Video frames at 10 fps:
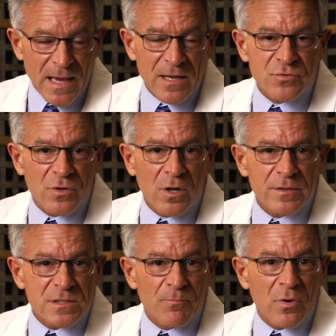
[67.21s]

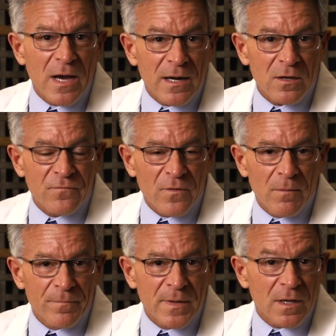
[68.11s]
Adrenal is a product from